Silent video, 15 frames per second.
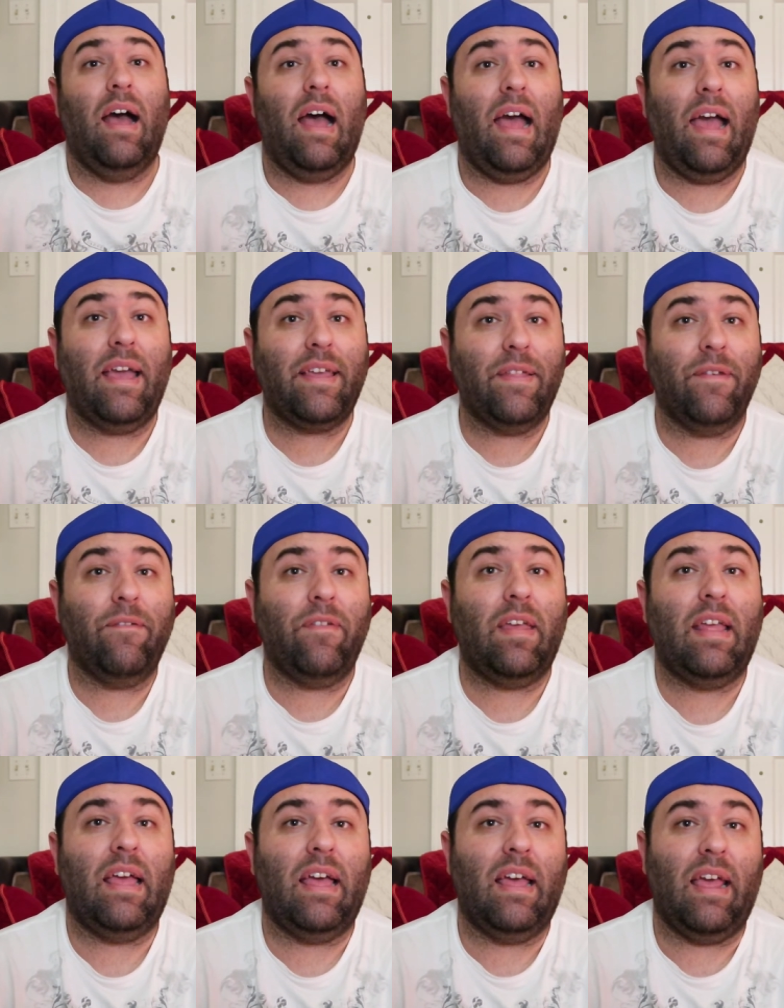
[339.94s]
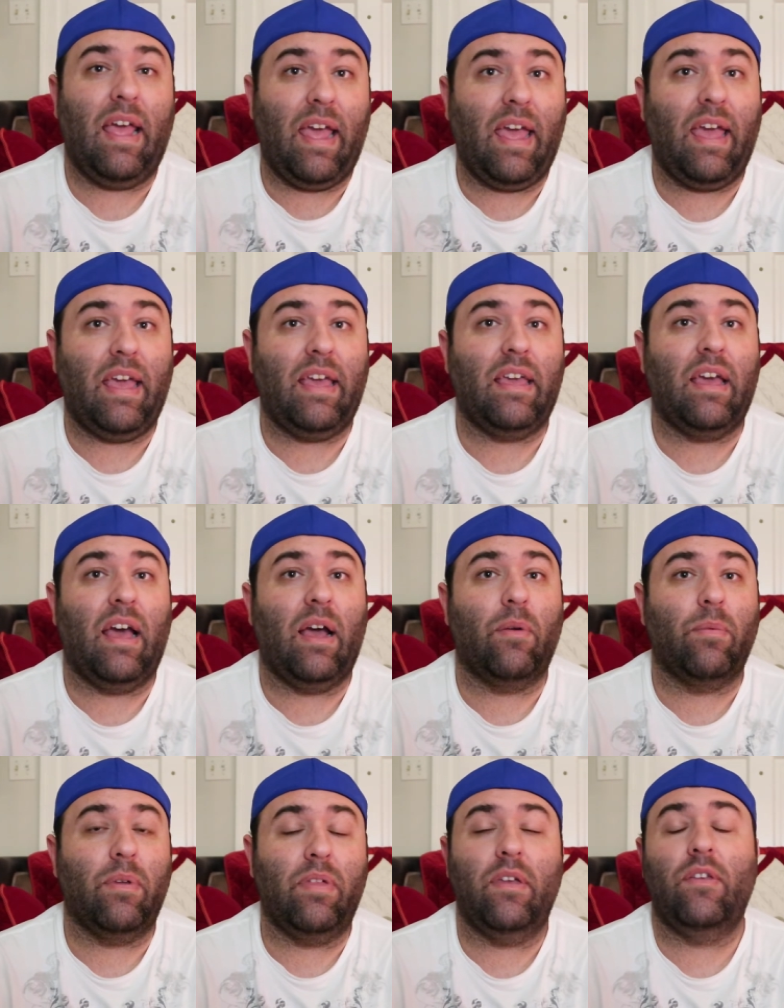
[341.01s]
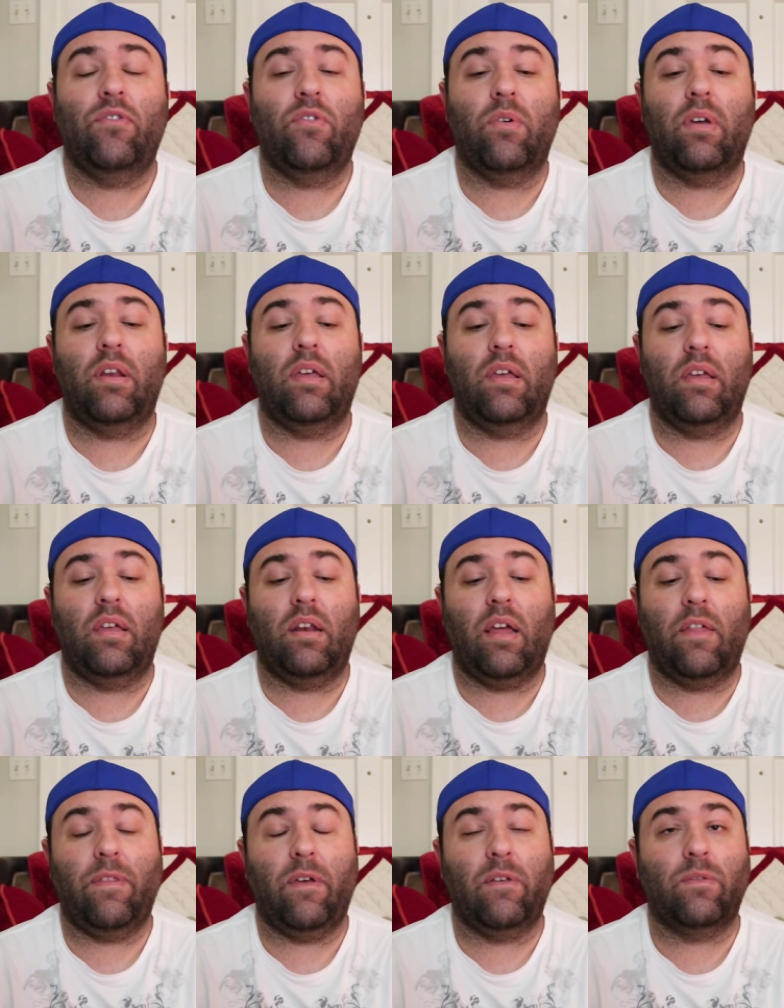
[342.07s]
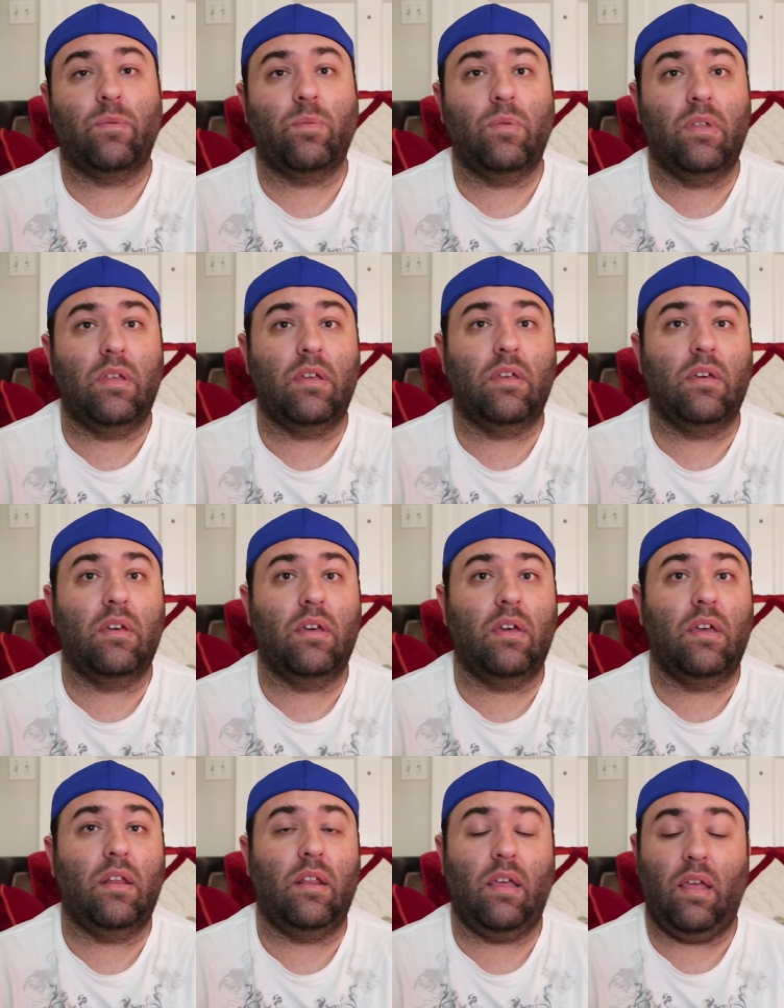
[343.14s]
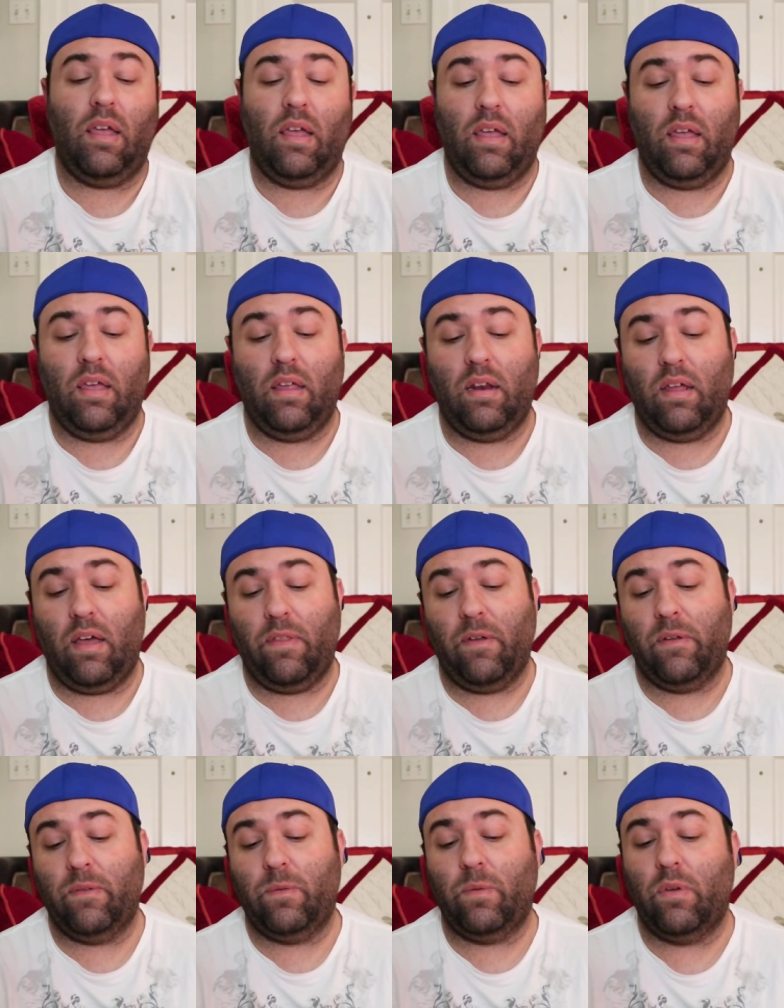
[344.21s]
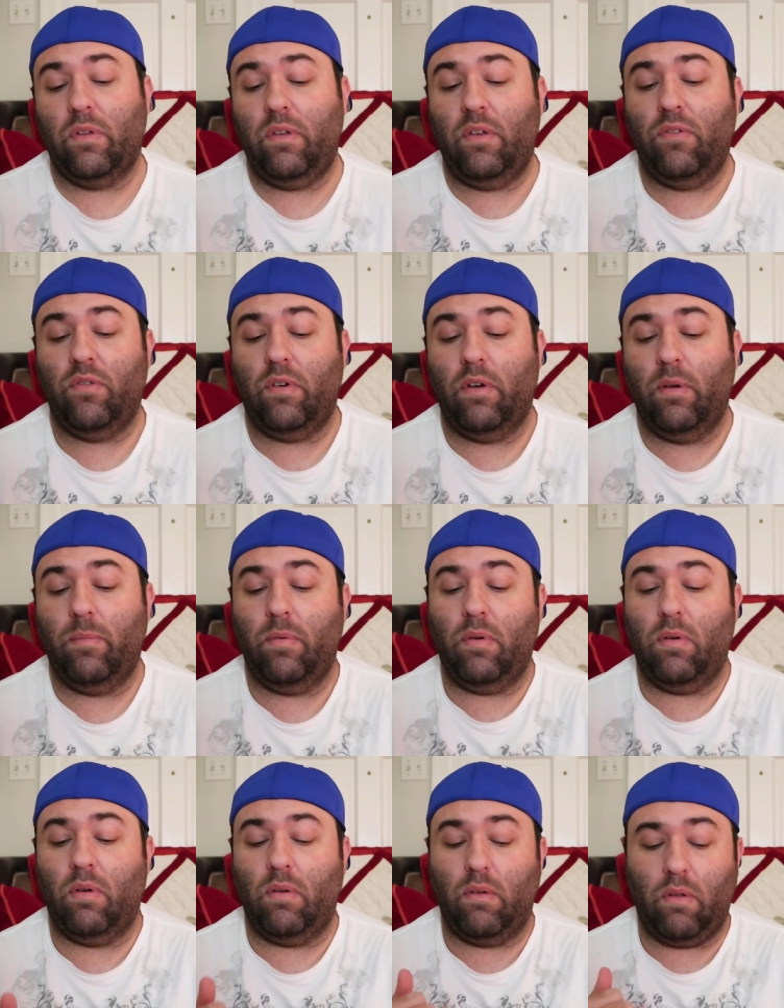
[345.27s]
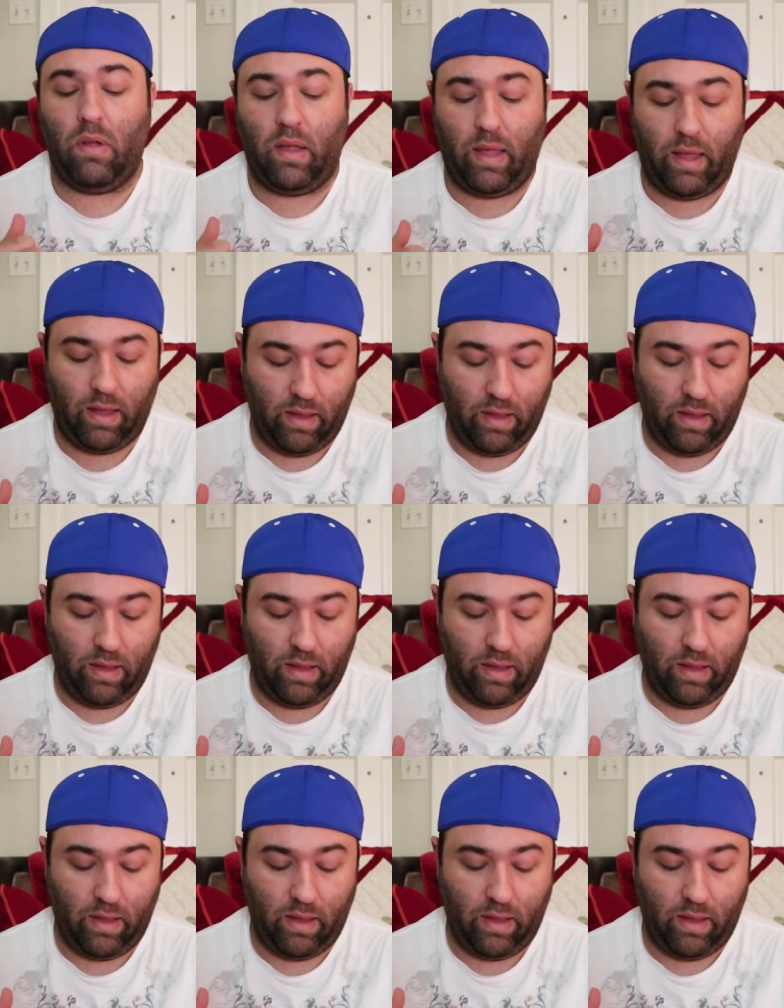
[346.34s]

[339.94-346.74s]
I give it an A. I really enjoyed it, and I thought it was really good, and I thought it was thoroughly enjoyable.